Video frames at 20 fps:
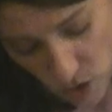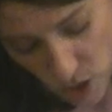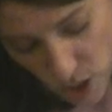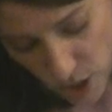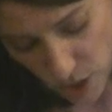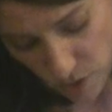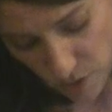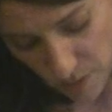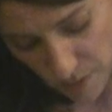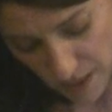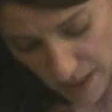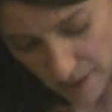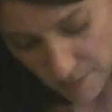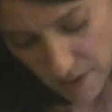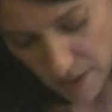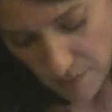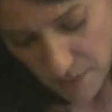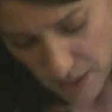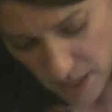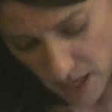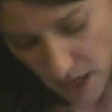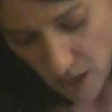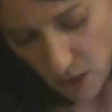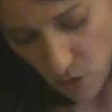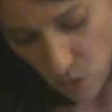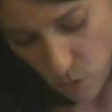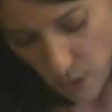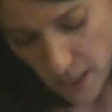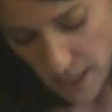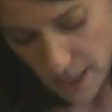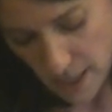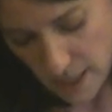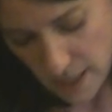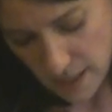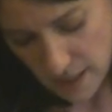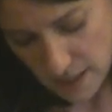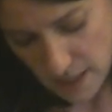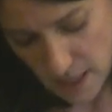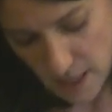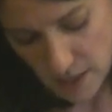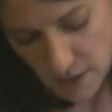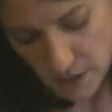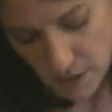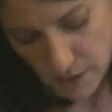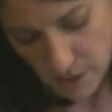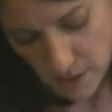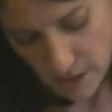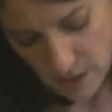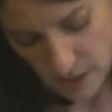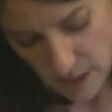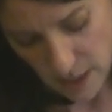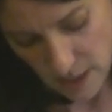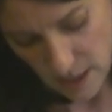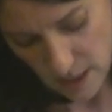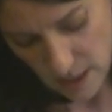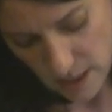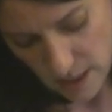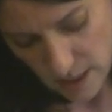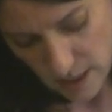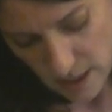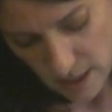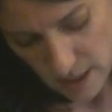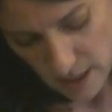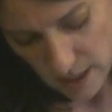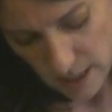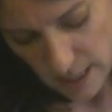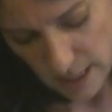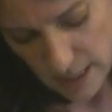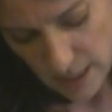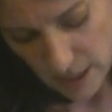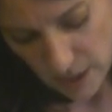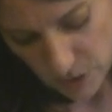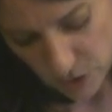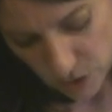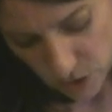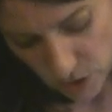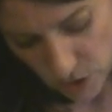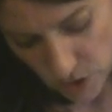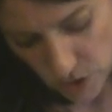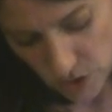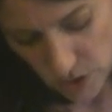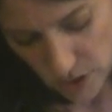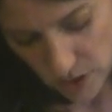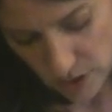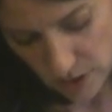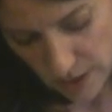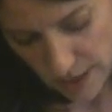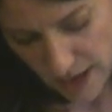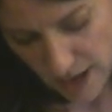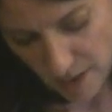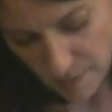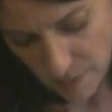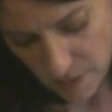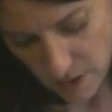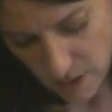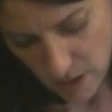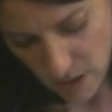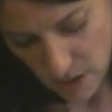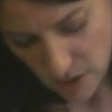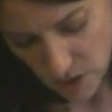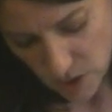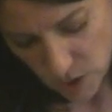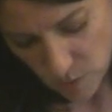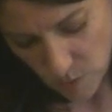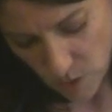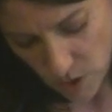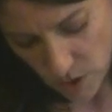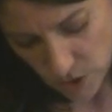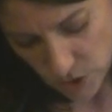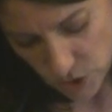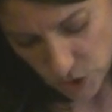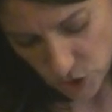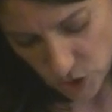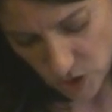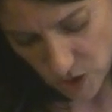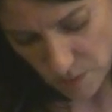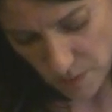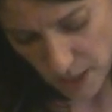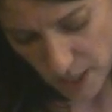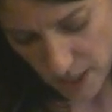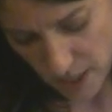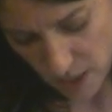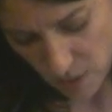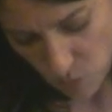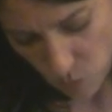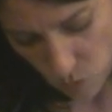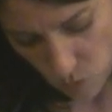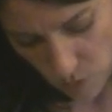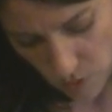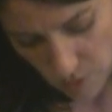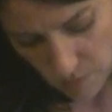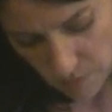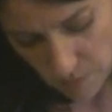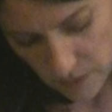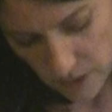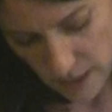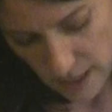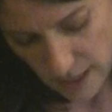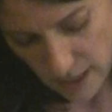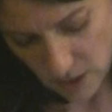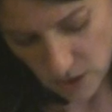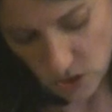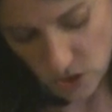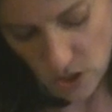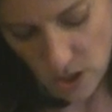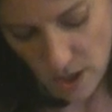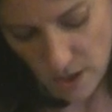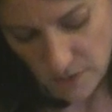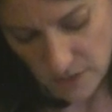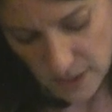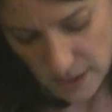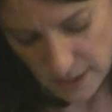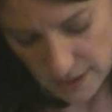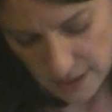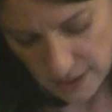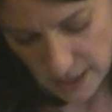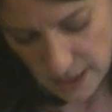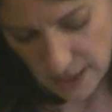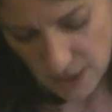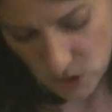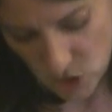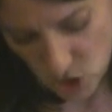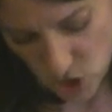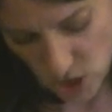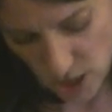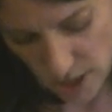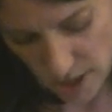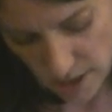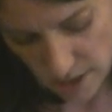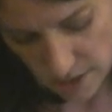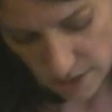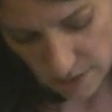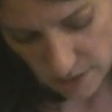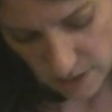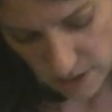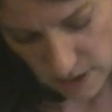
no longer a baby, but not quite yet a toddler. Kate held her close on her lap the small, sturdy body warm, hair soft against Kate's cheek.